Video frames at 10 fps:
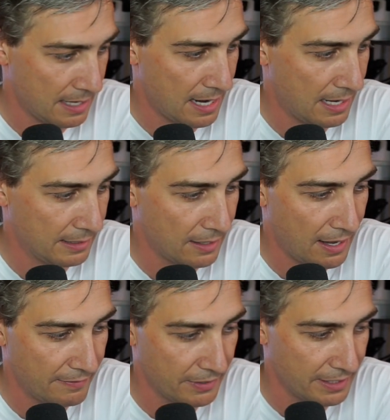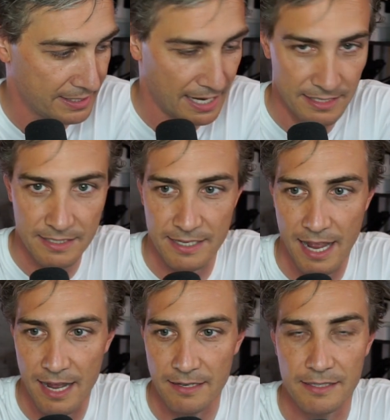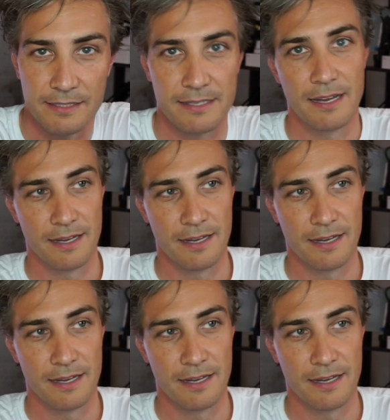live on the desk now because,